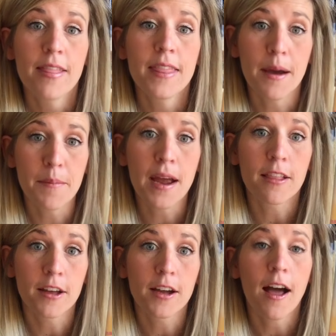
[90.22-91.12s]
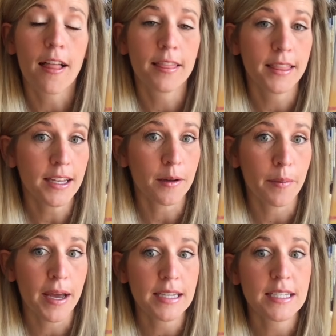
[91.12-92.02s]
that might look a little
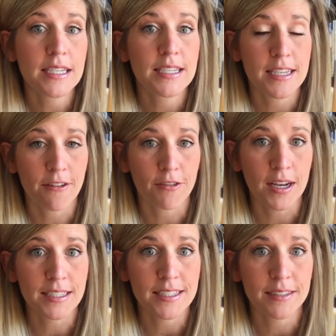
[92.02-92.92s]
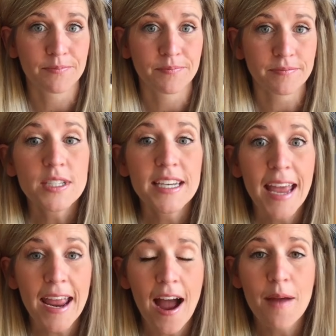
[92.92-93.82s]
bit different.
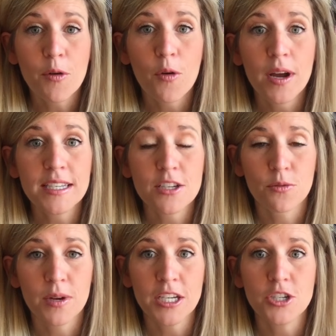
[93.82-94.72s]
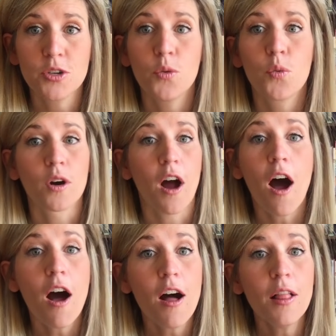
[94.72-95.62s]
Today I'm going to read you We're
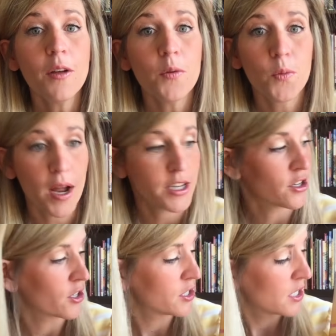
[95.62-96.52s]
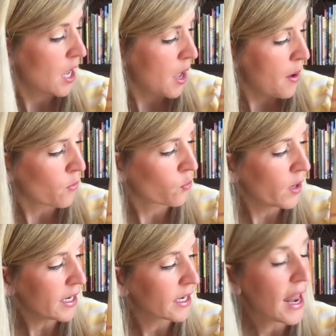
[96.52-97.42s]
All Wonders,
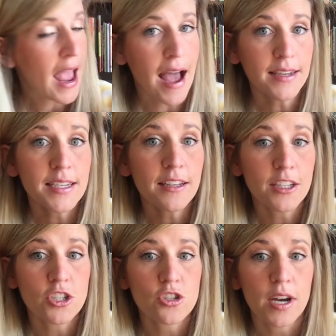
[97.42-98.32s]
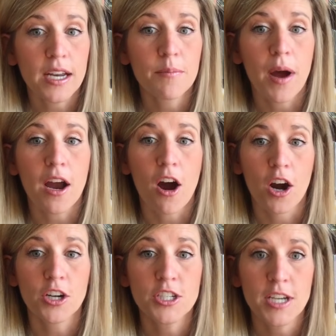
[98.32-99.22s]
written and illustrated by
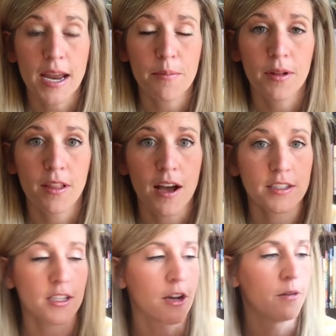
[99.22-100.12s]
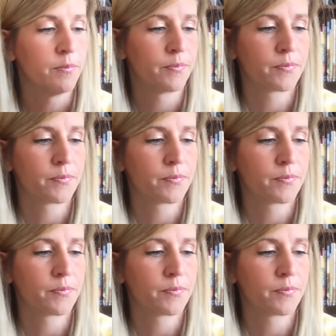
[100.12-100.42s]
RJ Palacio.